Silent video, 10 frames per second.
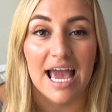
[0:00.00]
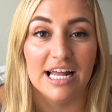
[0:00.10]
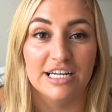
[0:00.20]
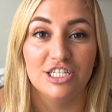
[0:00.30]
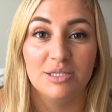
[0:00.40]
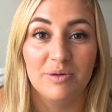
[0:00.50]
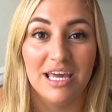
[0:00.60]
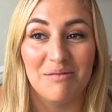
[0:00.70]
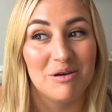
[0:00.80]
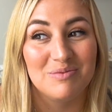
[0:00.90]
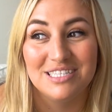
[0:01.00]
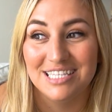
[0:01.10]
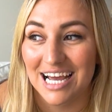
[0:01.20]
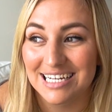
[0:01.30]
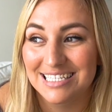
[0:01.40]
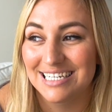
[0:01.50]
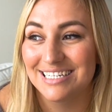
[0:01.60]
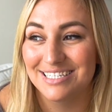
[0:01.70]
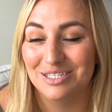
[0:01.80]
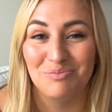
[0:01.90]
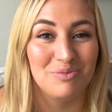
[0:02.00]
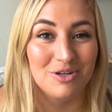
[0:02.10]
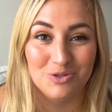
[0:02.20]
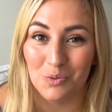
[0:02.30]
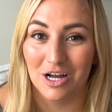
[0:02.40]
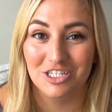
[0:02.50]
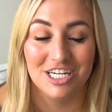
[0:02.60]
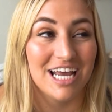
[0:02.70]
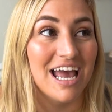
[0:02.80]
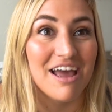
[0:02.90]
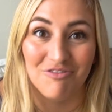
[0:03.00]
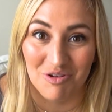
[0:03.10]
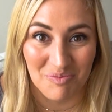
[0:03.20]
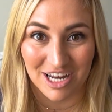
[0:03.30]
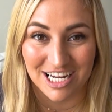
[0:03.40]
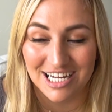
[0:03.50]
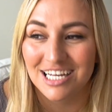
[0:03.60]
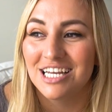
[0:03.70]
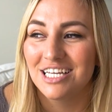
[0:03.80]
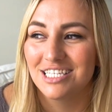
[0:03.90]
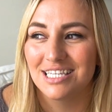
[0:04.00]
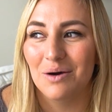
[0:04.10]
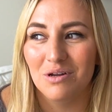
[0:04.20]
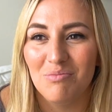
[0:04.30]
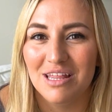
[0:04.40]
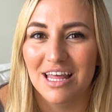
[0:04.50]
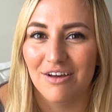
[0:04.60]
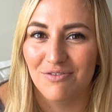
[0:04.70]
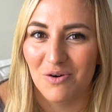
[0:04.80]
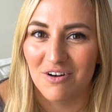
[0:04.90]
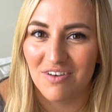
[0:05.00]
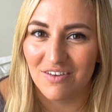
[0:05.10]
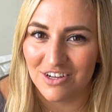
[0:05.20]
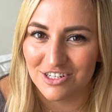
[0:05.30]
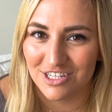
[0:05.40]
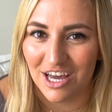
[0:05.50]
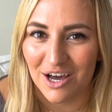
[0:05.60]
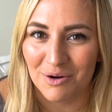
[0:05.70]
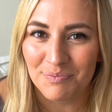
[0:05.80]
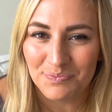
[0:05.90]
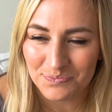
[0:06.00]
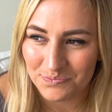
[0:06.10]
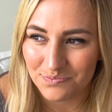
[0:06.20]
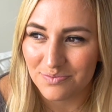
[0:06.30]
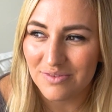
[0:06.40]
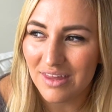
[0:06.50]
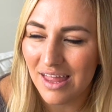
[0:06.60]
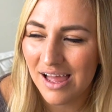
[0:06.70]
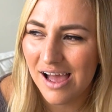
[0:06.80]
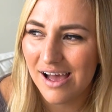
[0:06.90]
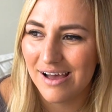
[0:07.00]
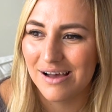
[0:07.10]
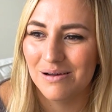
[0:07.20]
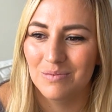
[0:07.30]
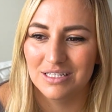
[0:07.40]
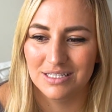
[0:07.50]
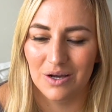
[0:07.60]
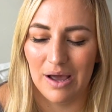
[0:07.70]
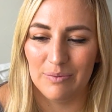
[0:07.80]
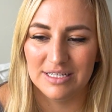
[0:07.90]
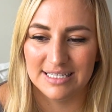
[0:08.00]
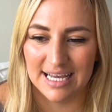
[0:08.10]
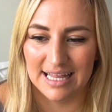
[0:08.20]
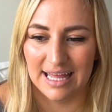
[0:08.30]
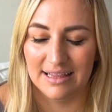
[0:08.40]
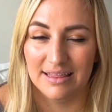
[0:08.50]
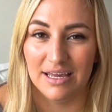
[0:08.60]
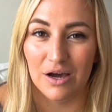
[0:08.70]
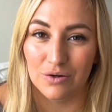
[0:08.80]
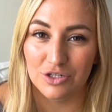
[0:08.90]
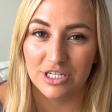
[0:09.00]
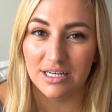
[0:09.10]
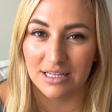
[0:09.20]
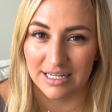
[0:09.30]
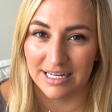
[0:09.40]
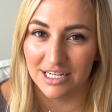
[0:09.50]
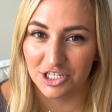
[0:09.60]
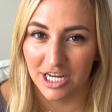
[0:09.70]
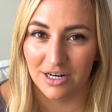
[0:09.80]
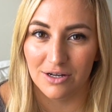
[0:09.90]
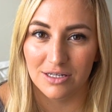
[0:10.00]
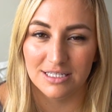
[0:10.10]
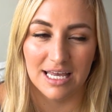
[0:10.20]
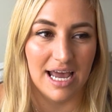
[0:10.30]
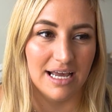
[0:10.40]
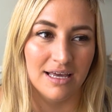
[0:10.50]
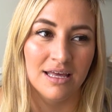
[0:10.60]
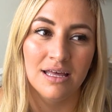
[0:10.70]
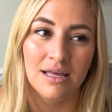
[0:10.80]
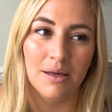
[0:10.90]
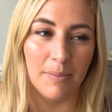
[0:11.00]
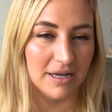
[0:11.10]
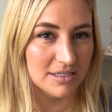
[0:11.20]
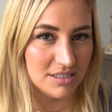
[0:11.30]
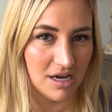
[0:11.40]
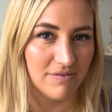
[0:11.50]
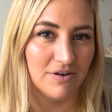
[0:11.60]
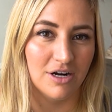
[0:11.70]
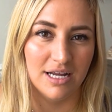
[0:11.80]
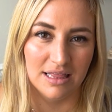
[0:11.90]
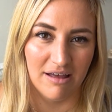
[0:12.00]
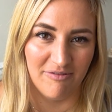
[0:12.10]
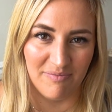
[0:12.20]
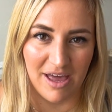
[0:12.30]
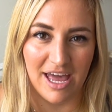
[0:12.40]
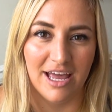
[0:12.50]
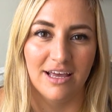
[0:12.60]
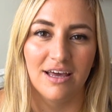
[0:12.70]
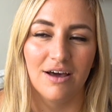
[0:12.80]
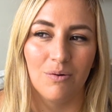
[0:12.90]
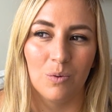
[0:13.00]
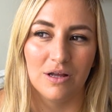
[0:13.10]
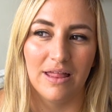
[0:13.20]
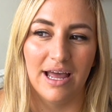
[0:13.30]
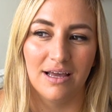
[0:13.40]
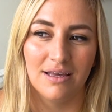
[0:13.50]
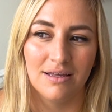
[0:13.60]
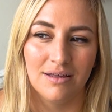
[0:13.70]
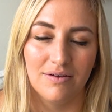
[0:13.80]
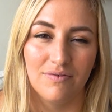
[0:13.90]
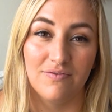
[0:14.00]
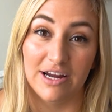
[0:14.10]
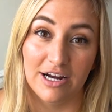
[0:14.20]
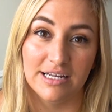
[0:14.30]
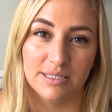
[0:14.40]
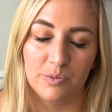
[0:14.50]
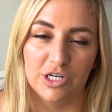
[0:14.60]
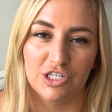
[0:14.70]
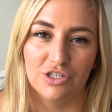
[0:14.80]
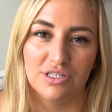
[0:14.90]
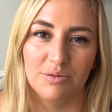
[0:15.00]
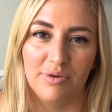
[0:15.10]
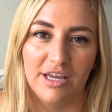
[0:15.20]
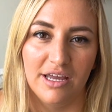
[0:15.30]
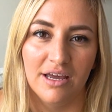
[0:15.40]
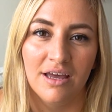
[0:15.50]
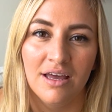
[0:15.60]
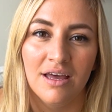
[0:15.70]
And I just became obsessed and started binge watching everybody. So that would have been like 4 or 5 years ago. So I would say like the OG cleaning channels like MAKEOVER and Love Meg were like very inspirational to me.